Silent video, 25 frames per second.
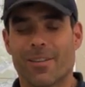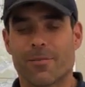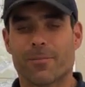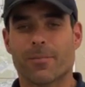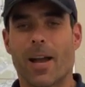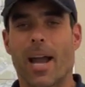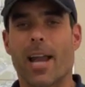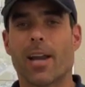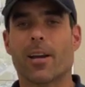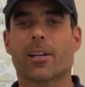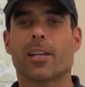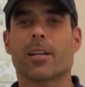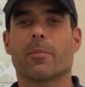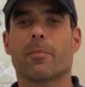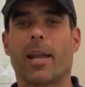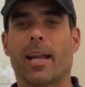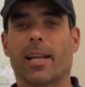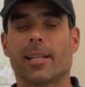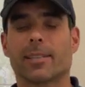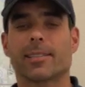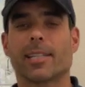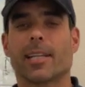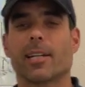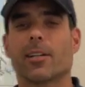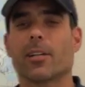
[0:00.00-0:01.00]
Fire
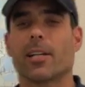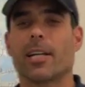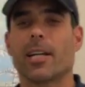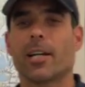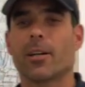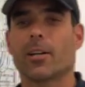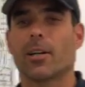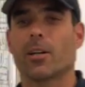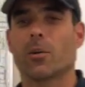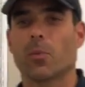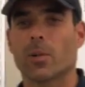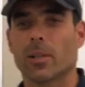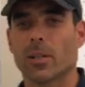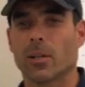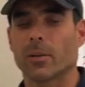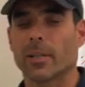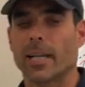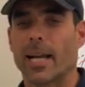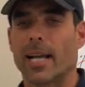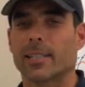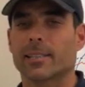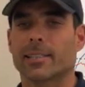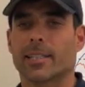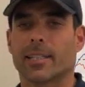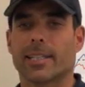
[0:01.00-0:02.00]
Command Center here in Willow,
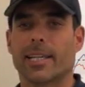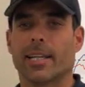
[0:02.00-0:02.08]
Alaska.